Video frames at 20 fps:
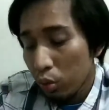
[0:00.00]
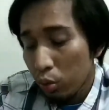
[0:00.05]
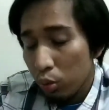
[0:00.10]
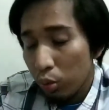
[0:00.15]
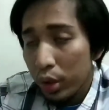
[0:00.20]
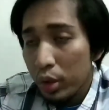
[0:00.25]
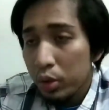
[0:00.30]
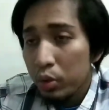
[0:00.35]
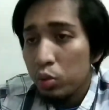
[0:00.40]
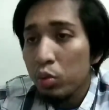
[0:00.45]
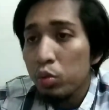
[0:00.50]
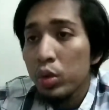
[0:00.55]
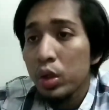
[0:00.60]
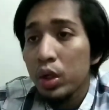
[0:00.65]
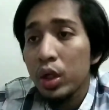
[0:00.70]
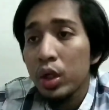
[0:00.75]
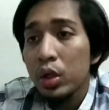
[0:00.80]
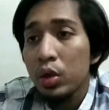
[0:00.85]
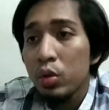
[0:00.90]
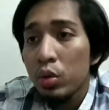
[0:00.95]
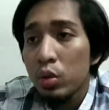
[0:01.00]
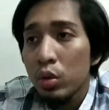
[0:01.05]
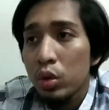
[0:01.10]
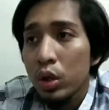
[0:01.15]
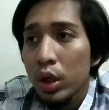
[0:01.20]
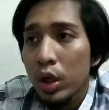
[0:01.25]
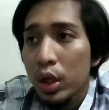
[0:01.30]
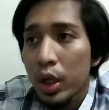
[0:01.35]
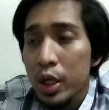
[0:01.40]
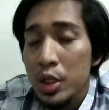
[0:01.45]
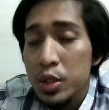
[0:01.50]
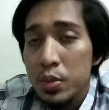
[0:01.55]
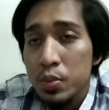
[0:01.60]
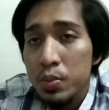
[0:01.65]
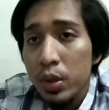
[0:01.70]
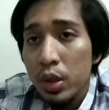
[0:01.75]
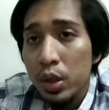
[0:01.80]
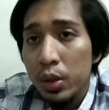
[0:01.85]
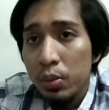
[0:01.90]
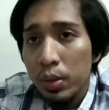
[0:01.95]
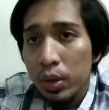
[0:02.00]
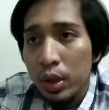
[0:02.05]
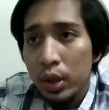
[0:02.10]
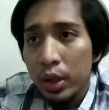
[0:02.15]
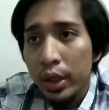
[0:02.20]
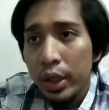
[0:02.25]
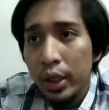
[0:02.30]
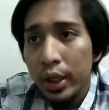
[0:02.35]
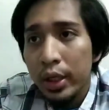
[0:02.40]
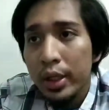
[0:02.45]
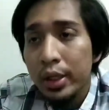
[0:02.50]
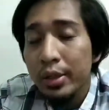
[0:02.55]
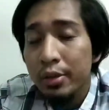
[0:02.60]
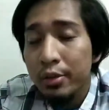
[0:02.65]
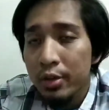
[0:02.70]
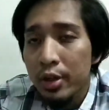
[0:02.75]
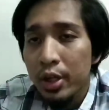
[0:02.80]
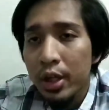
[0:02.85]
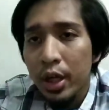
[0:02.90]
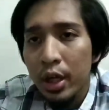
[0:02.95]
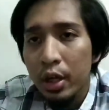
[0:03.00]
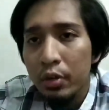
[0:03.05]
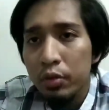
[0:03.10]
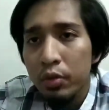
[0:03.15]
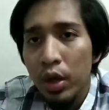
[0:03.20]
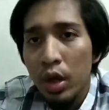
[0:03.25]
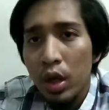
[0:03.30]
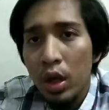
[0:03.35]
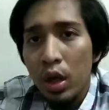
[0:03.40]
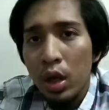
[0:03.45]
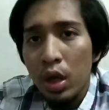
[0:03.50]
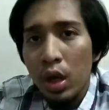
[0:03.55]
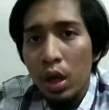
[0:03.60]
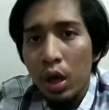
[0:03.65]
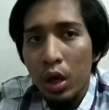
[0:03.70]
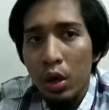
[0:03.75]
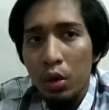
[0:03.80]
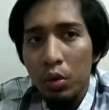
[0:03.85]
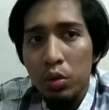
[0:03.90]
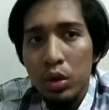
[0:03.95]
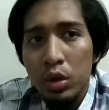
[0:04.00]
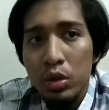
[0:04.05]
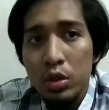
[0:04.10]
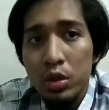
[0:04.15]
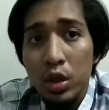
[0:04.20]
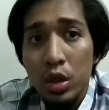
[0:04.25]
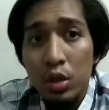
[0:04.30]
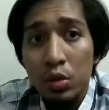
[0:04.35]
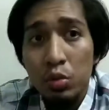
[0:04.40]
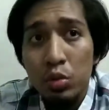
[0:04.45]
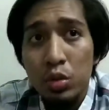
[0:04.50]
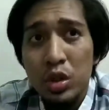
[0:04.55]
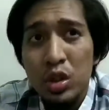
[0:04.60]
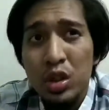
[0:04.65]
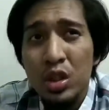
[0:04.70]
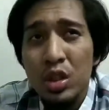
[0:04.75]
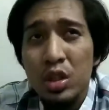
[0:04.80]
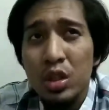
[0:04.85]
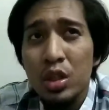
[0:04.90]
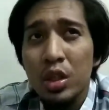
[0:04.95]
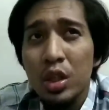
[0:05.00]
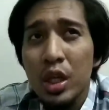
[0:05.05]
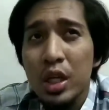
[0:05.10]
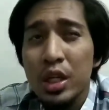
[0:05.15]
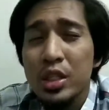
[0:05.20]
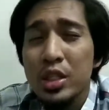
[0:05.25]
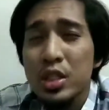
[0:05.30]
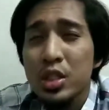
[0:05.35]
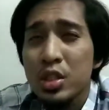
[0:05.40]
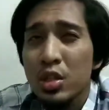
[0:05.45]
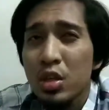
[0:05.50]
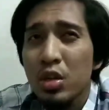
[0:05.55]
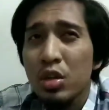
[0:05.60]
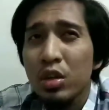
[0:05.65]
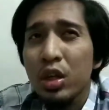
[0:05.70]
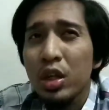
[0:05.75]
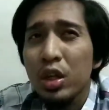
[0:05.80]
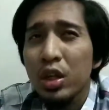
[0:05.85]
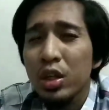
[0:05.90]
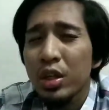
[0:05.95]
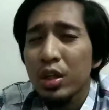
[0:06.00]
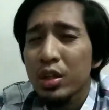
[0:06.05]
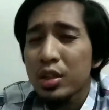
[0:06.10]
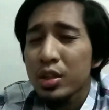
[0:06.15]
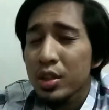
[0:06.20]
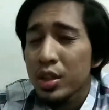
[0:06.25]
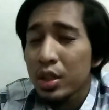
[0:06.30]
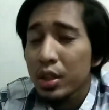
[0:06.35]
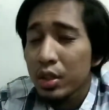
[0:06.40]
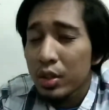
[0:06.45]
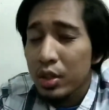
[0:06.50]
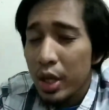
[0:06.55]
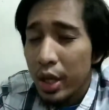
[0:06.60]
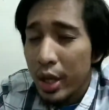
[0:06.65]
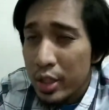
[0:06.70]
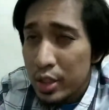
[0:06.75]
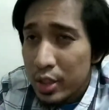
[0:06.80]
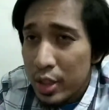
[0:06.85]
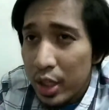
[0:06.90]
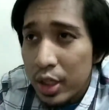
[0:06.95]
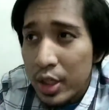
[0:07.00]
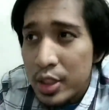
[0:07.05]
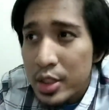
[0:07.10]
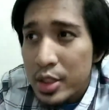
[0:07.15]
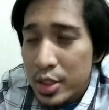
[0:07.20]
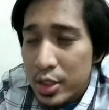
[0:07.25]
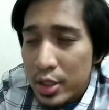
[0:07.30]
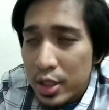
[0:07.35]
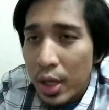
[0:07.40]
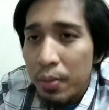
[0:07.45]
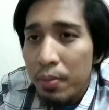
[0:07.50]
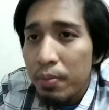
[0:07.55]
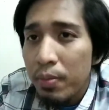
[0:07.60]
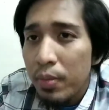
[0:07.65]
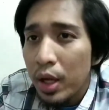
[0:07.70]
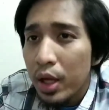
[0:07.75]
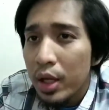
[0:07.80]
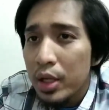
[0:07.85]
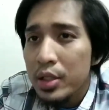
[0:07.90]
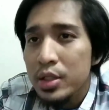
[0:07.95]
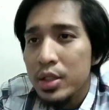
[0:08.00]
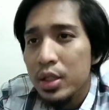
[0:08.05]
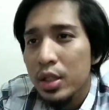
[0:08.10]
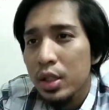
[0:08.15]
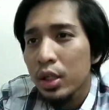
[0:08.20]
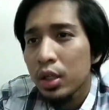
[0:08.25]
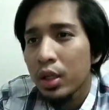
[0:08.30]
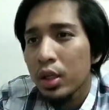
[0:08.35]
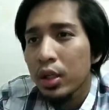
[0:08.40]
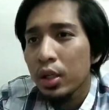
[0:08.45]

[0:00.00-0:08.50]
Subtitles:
when we do the experiment in a real life, our result does not exactly the same as the